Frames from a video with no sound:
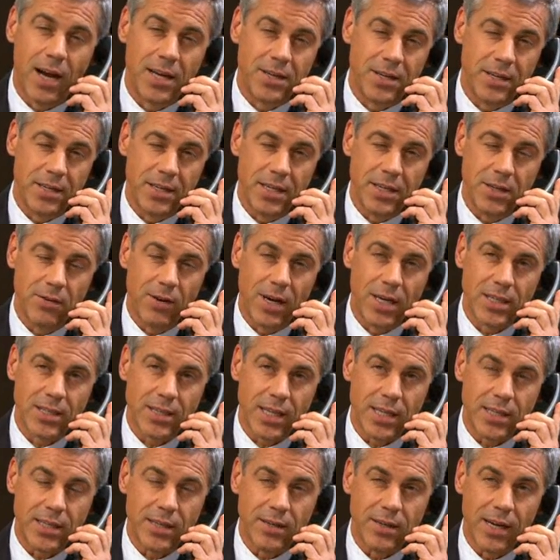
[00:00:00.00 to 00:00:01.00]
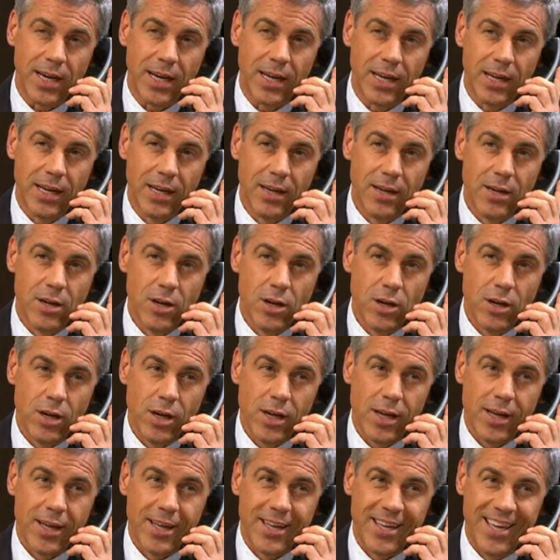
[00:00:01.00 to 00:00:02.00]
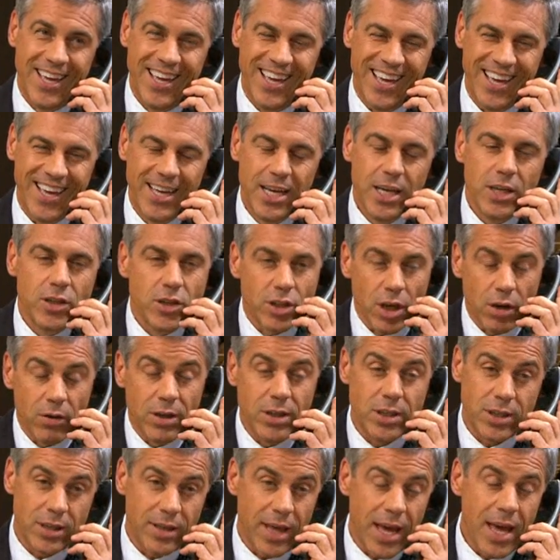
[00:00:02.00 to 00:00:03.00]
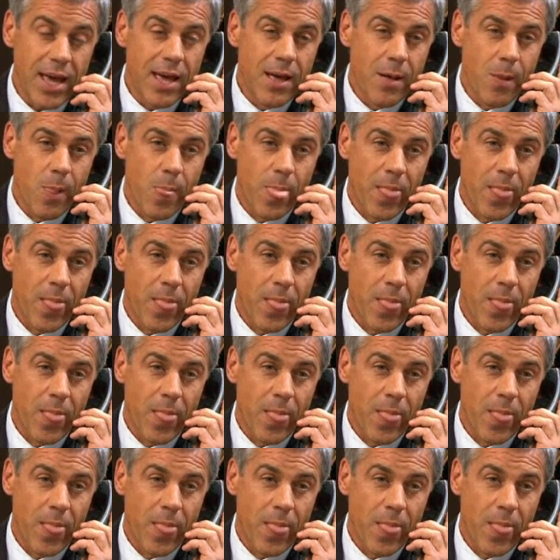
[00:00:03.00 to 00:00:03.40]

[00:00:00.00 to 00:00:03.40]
I didn't need to ask that, did I? So, is she there?